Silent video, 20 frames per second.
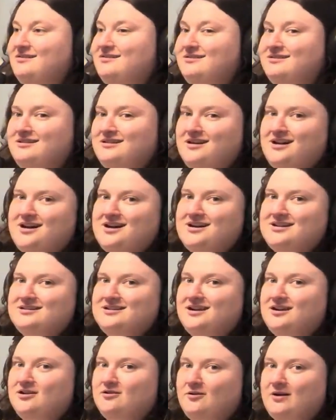not
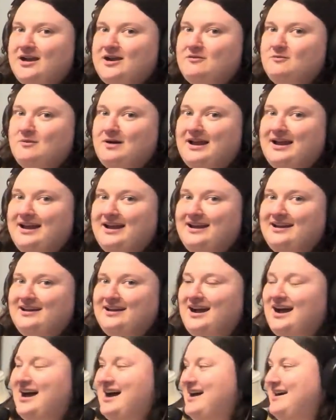a great
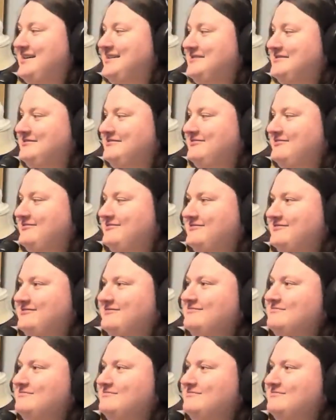way of